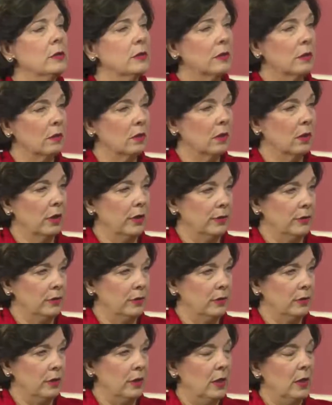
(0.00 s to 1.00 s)
their heart.
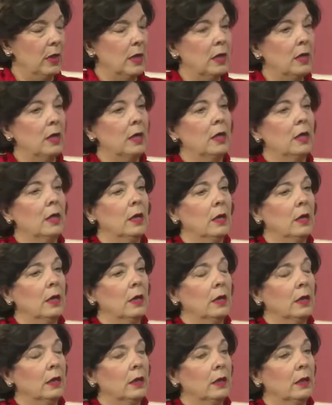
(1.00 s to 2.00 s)

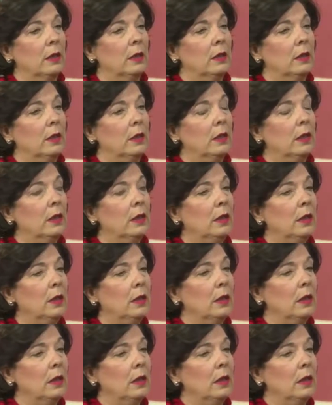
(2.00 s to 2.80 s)
The